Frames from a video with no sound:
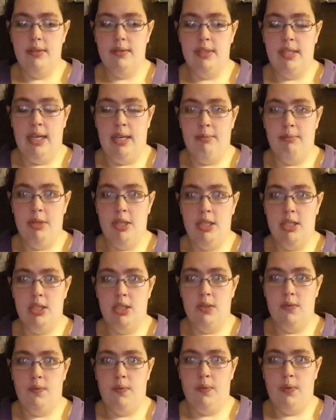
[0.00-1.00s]

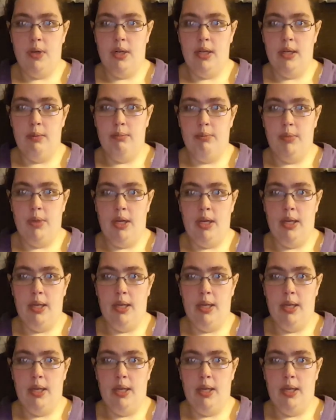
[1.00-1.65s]
damaged from